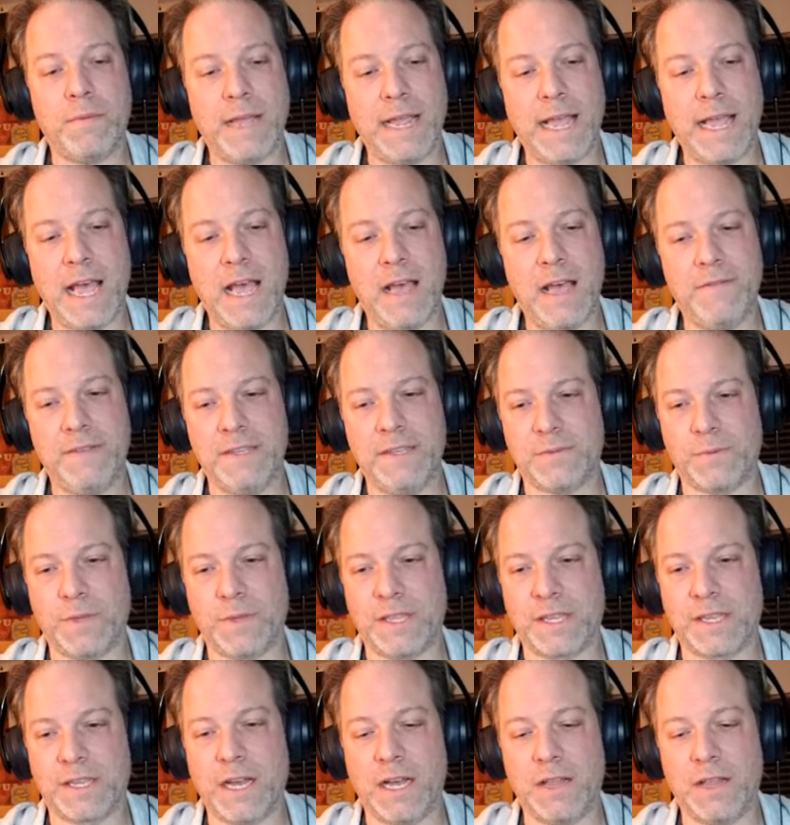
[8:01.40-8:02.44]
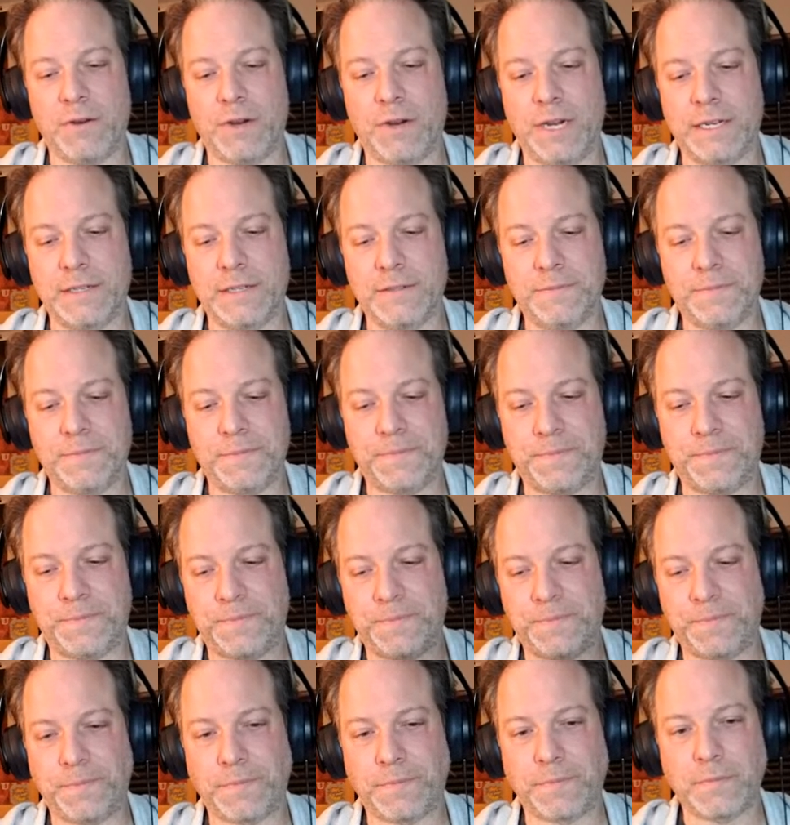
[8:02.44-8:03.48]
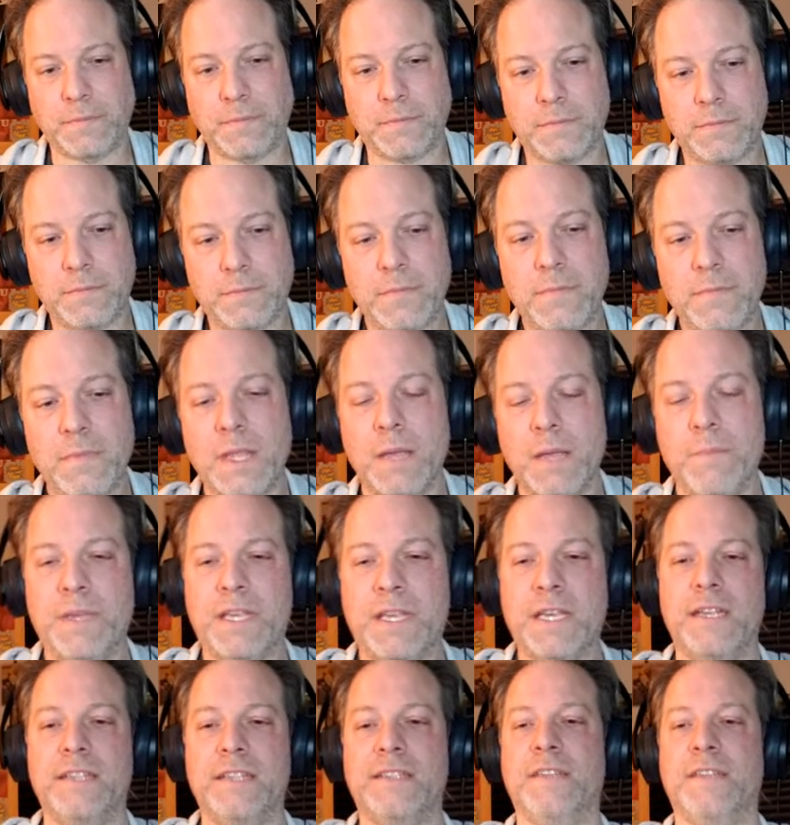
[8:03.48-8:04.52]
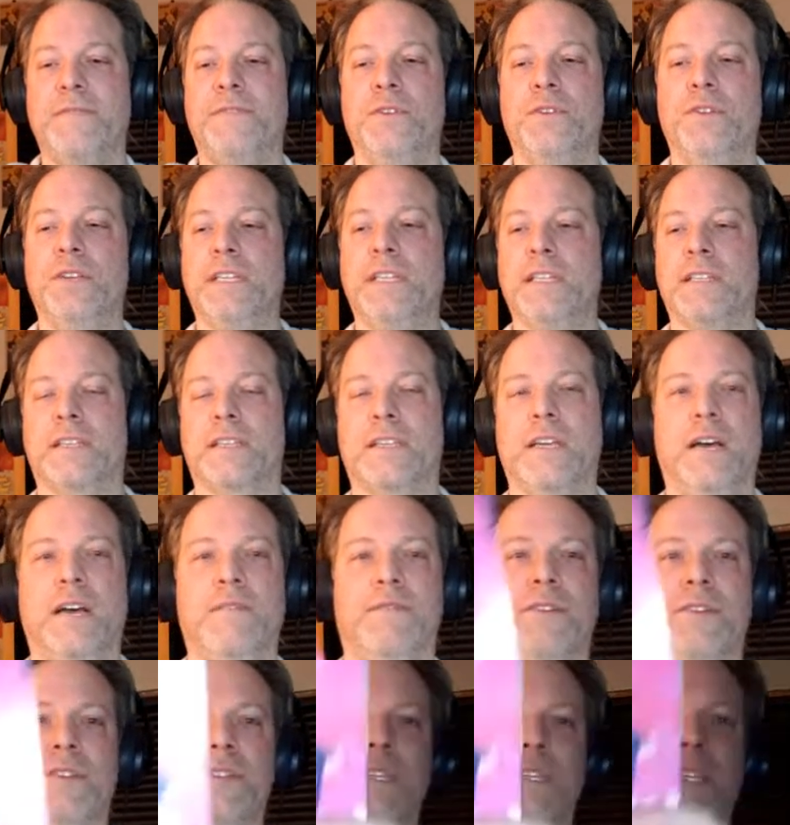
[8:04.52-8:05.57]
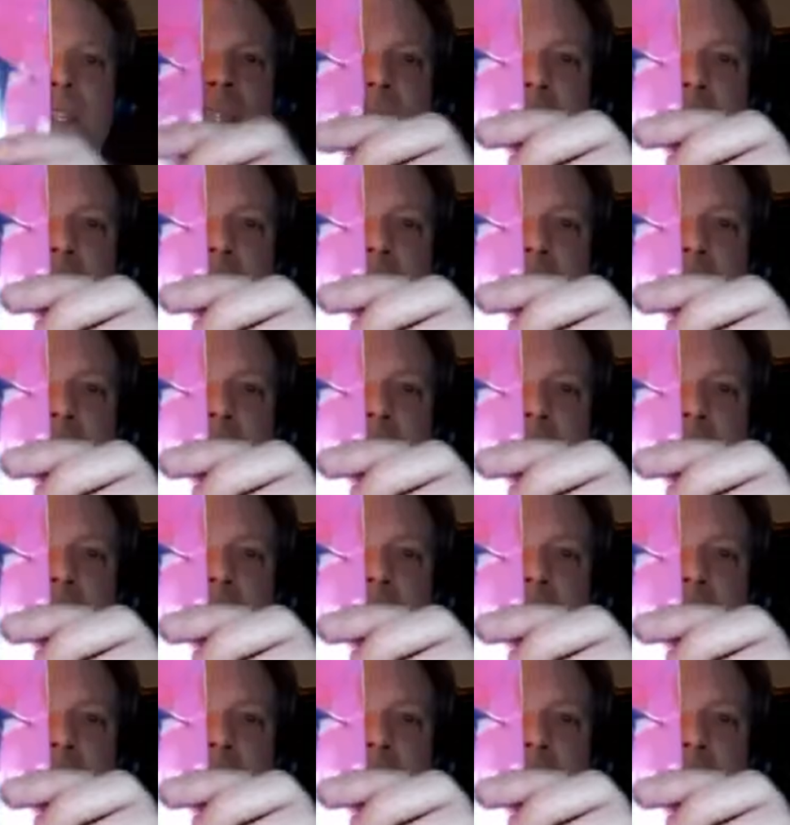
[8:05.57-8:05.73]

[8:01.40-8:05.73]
I have is with the coloring, because if you look at the covers, you get